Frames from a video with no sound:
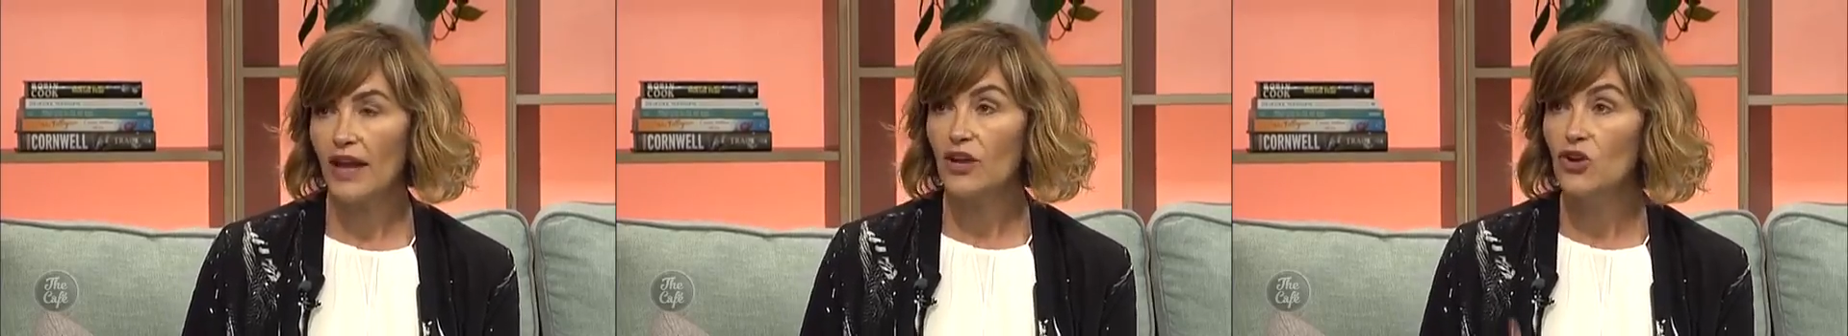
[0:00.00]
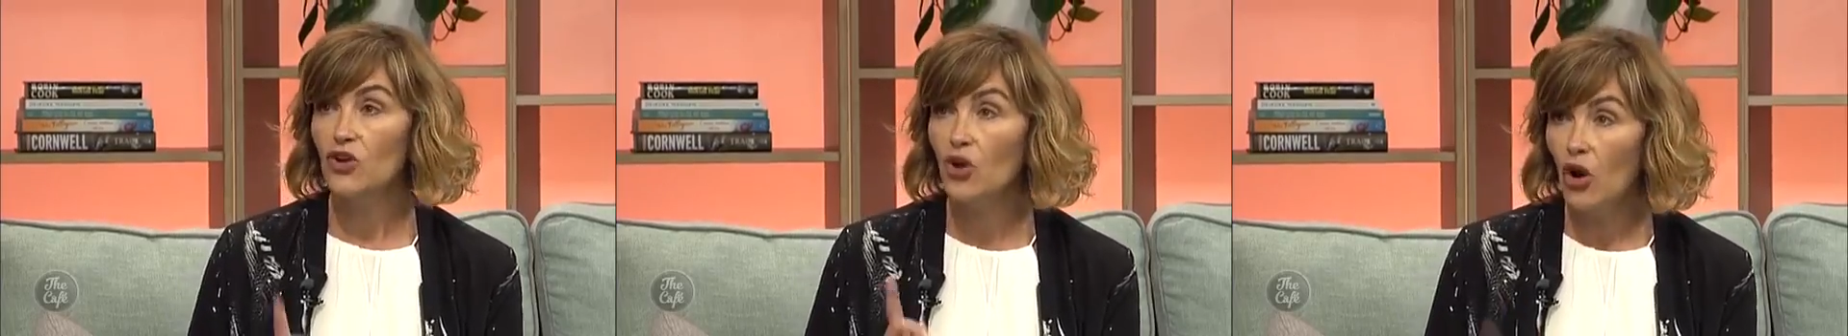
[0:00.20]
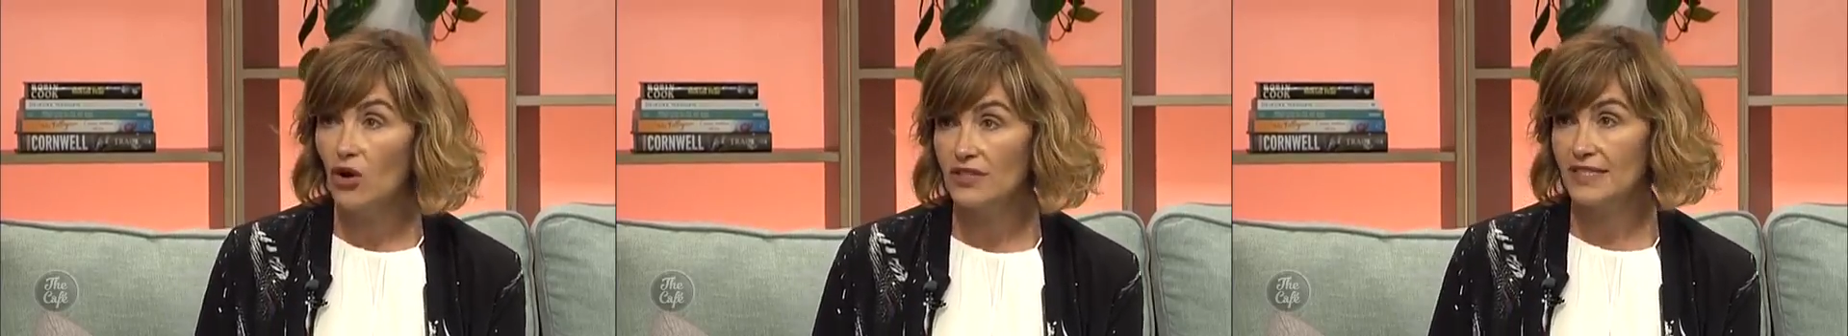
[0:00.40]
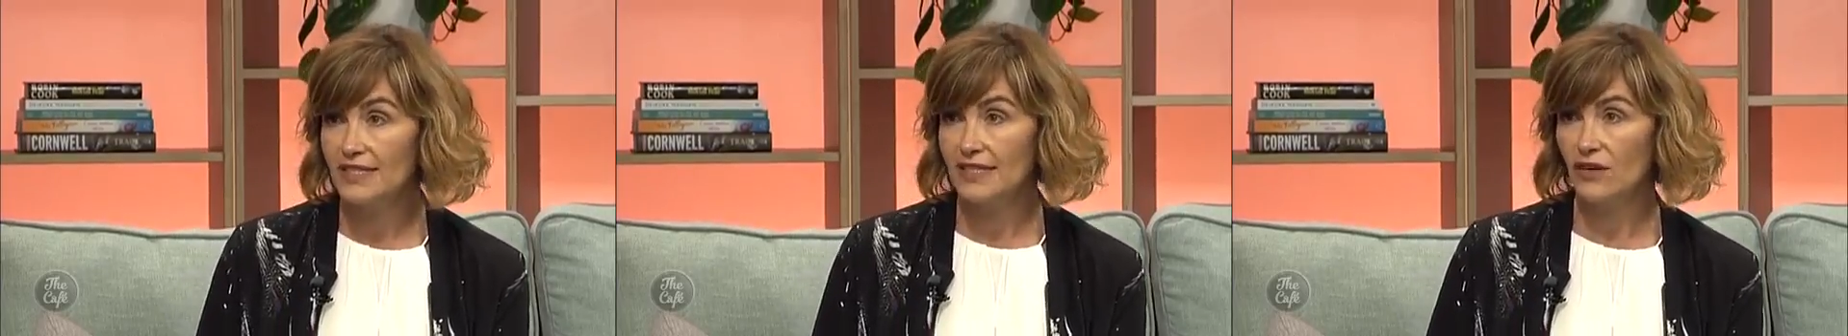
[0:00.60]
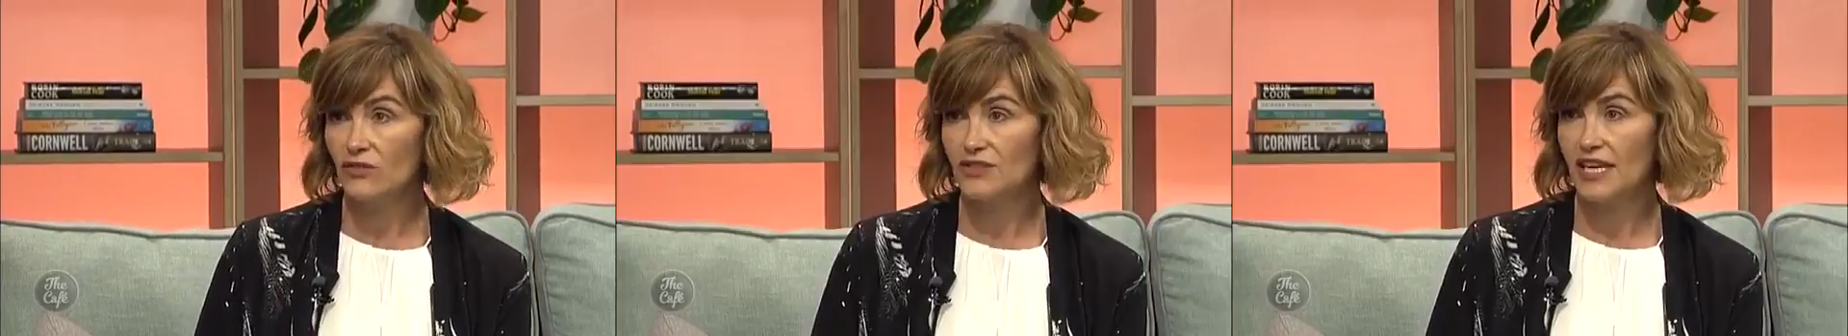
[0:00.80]
and not to
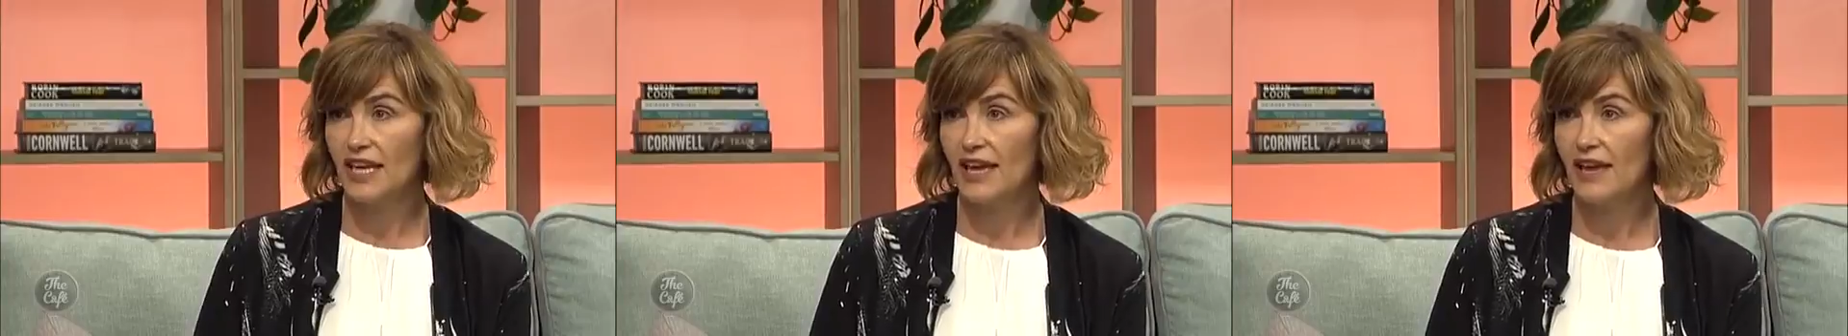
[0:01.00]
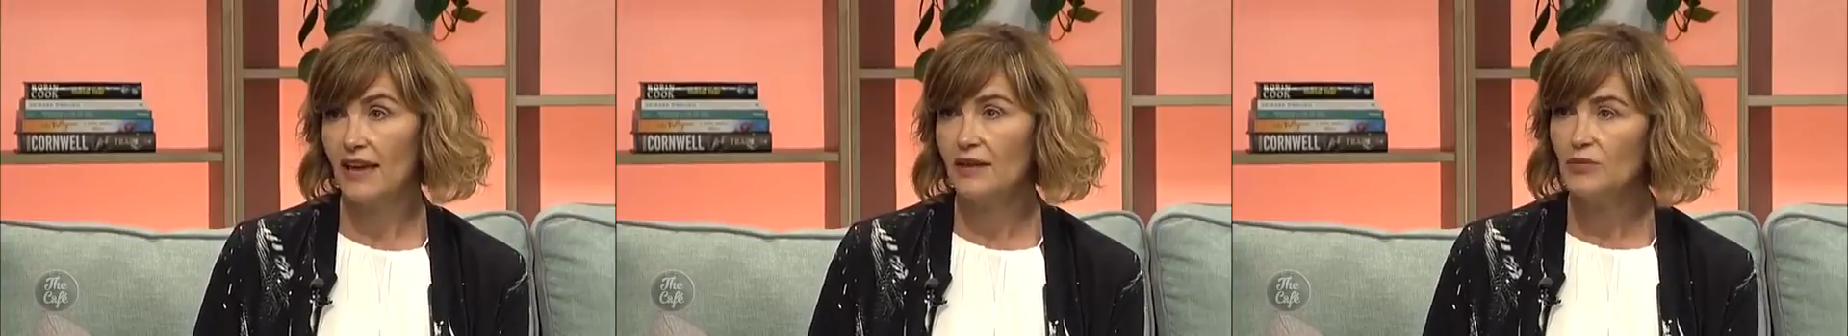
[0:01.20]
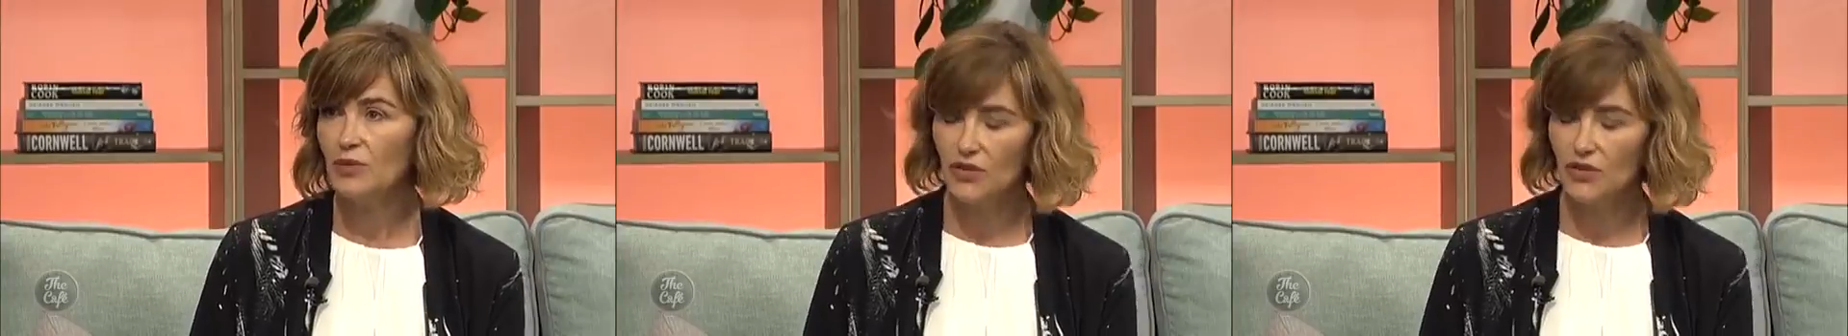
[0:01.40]
self-tan,